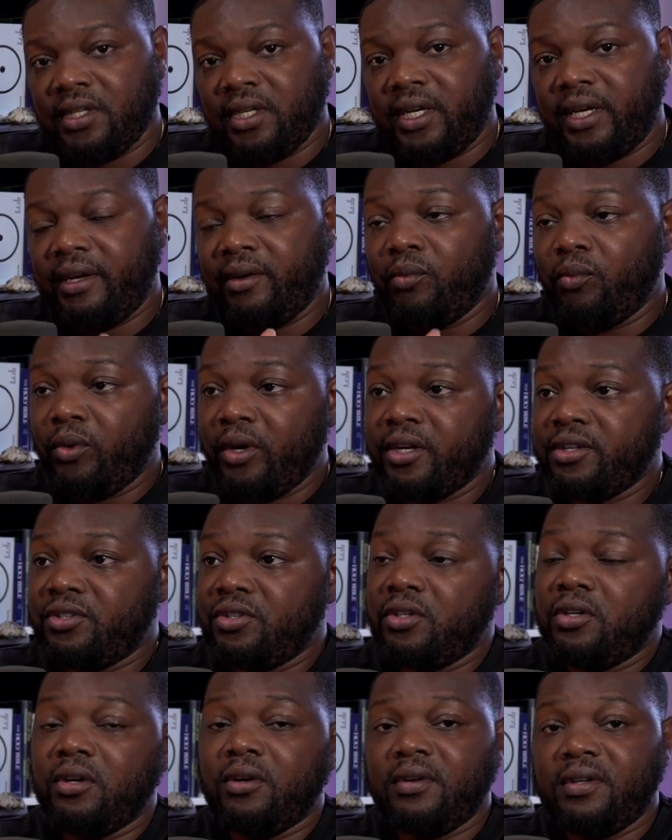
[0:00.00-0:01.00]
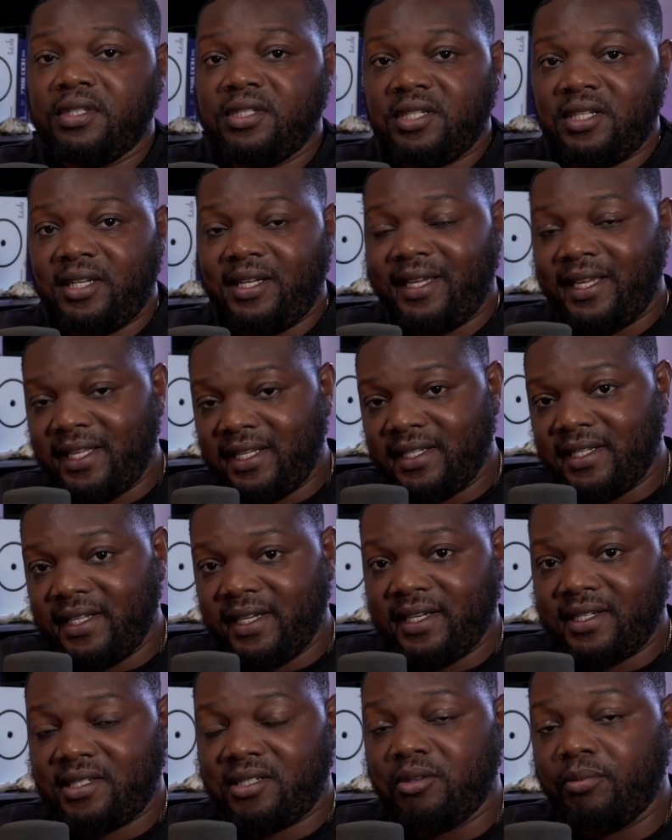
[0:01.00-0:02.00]
and where to go into the
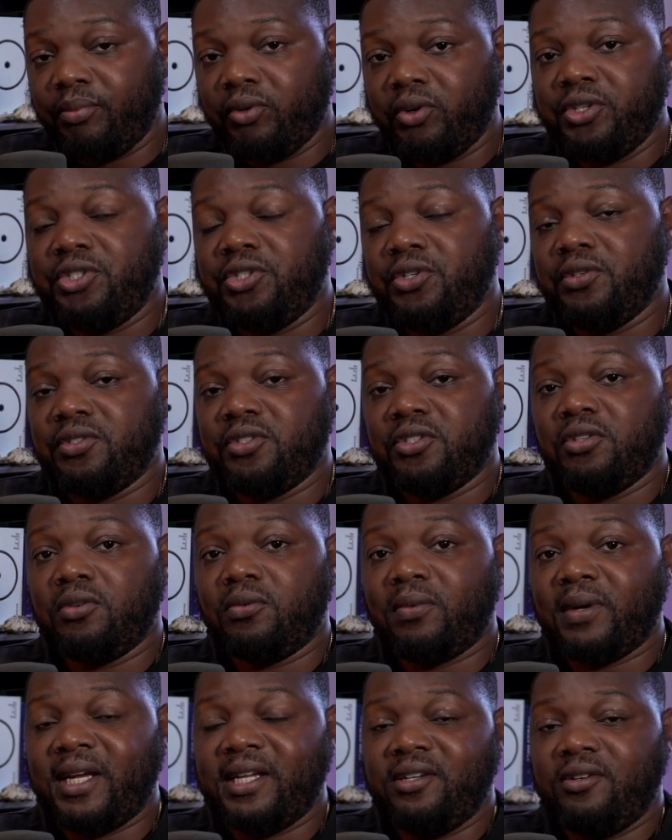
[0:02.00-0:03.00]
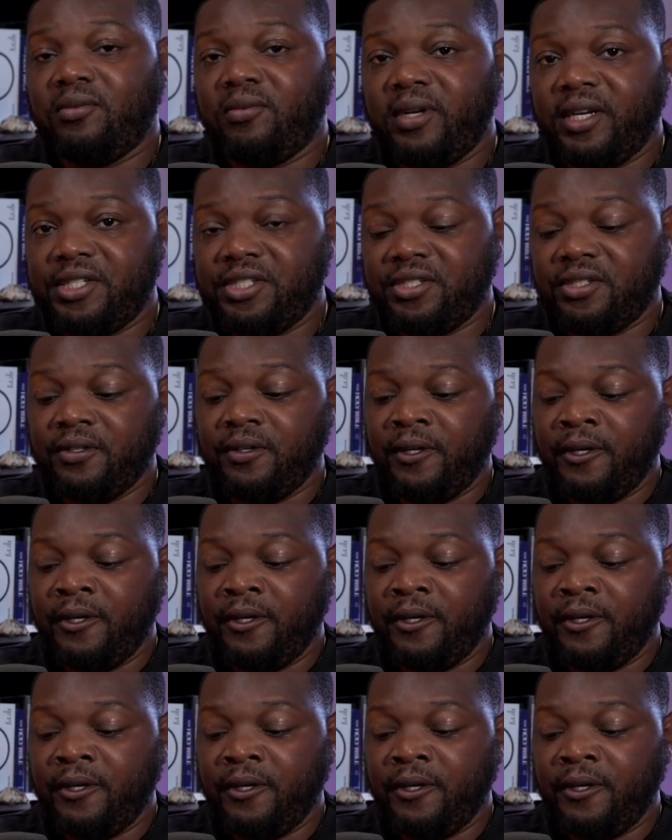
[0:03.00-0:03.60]
index to point you into the right direction.